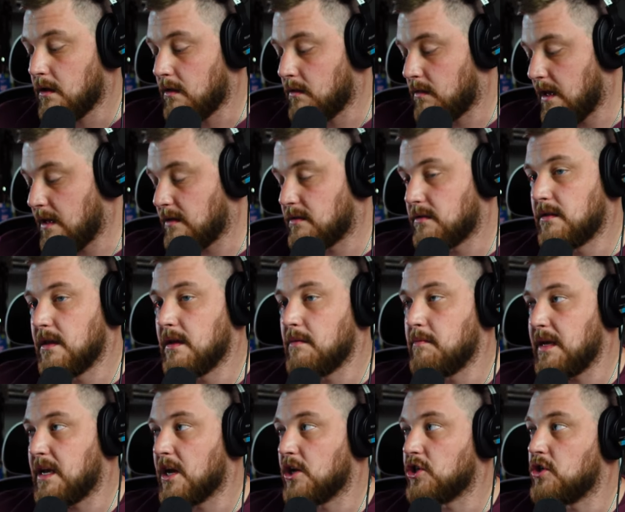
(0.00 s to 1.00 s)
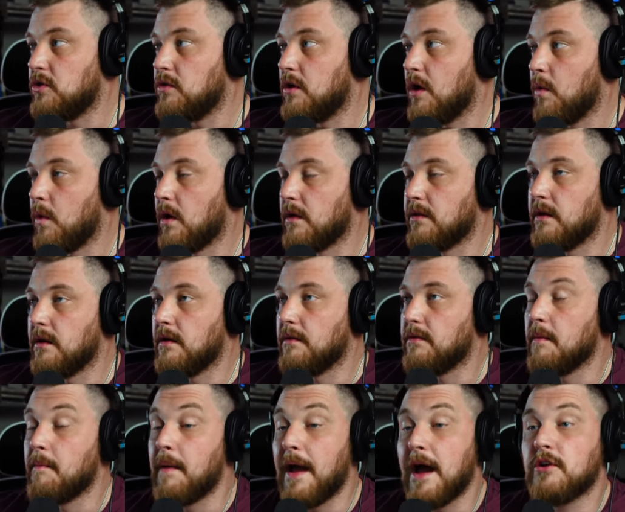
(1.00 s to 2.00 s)
they, then because you know where the,
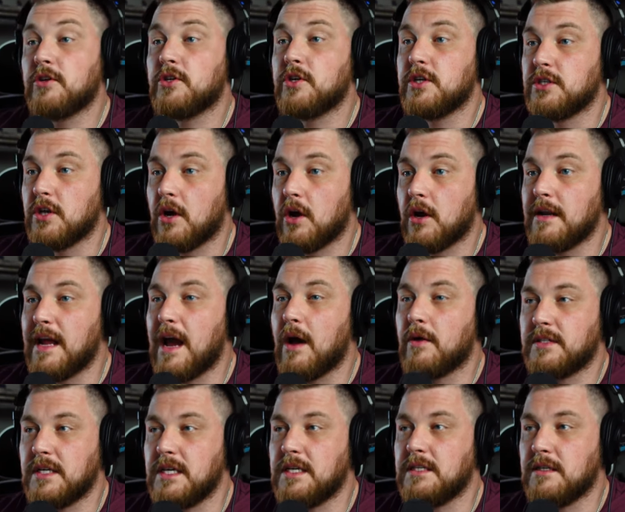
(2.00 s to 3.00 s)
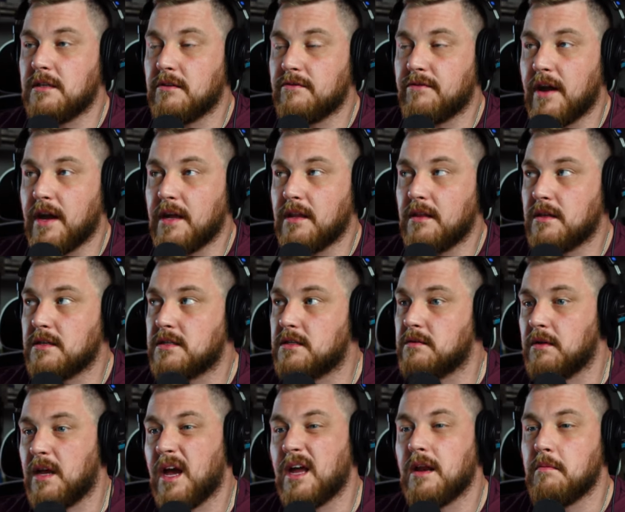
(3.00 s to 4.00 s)
the boundaries are, now it's easy to find
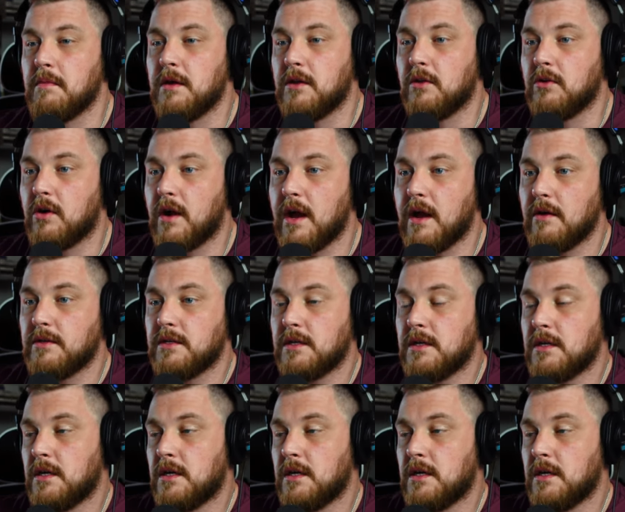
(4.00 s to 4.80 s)
this kind of middle ground.